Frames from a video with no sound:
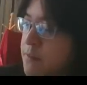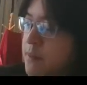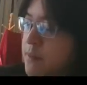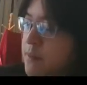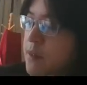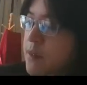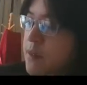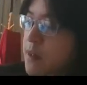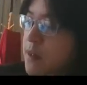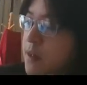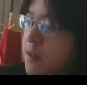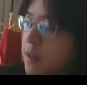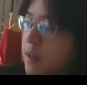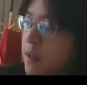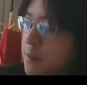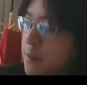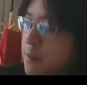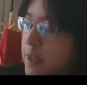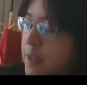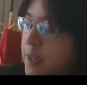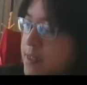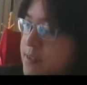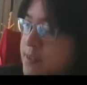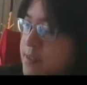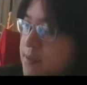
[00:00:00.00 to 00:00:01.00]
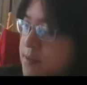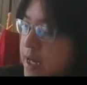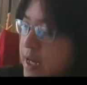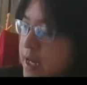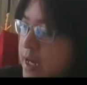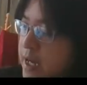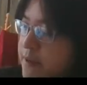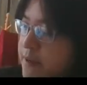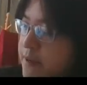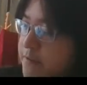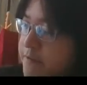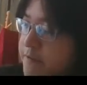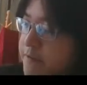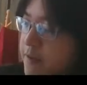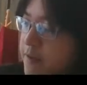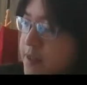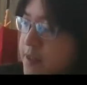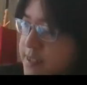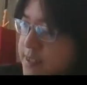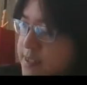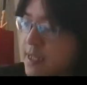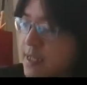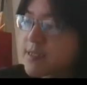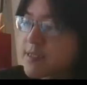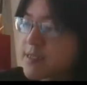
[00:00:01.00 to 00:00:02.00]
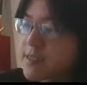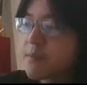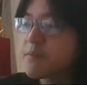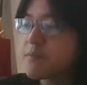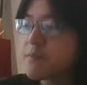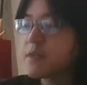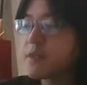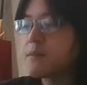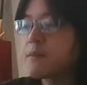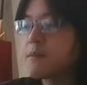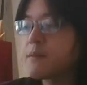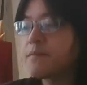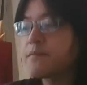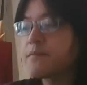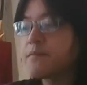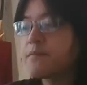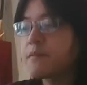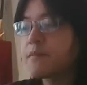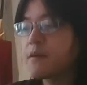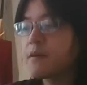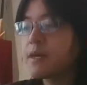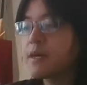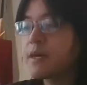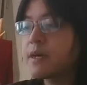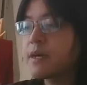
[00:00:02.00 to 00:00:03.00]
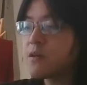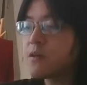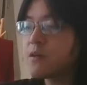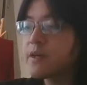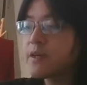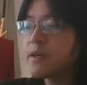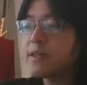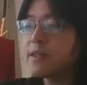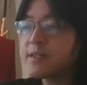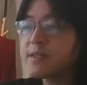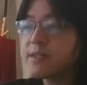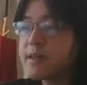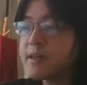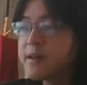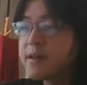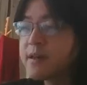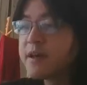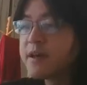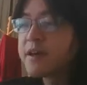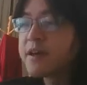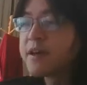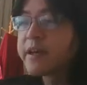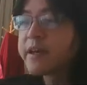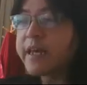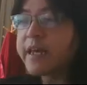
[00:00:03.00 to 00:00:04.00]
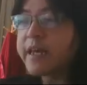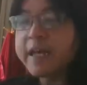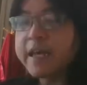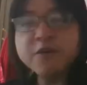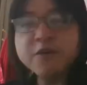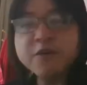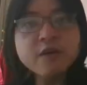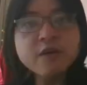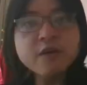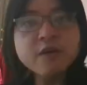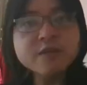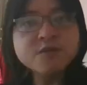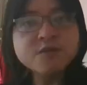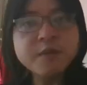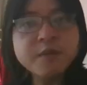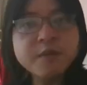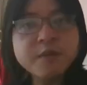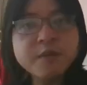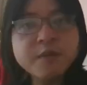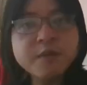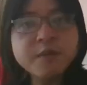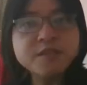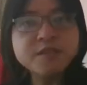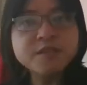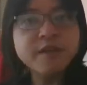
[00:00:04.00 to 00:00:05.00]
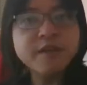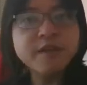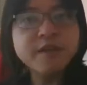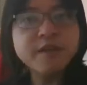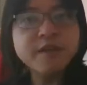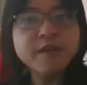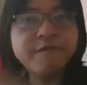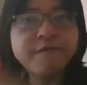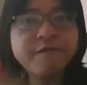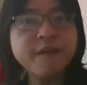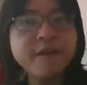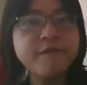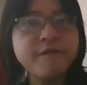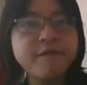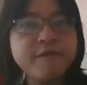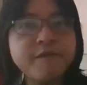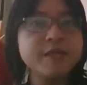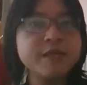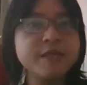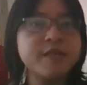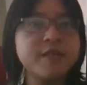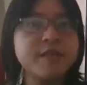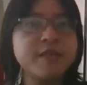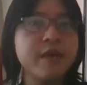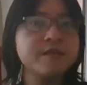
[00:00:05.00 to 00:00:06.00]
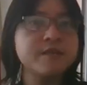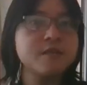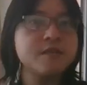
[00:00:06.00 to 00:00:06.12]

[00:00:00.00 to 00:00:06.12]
But it's still half for this example, right? So it's a equal superposition, 50-50 chance